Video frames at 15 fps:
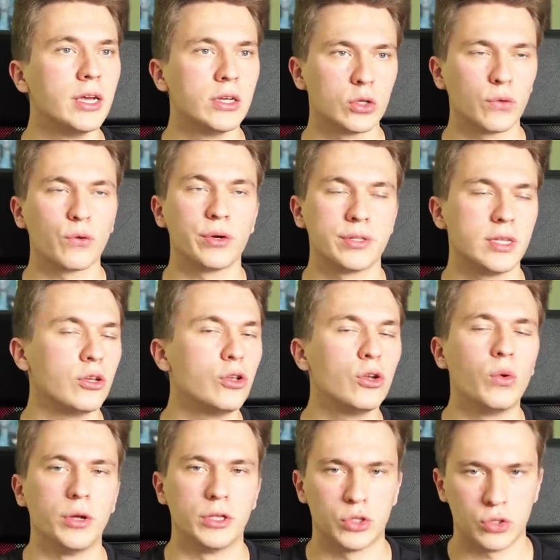So of course, then you know
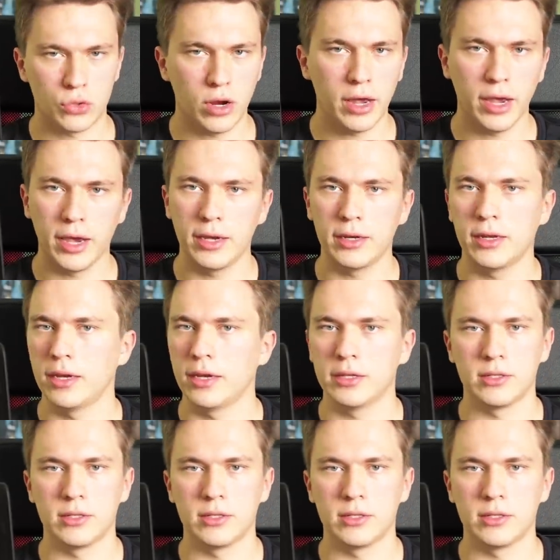what Stride is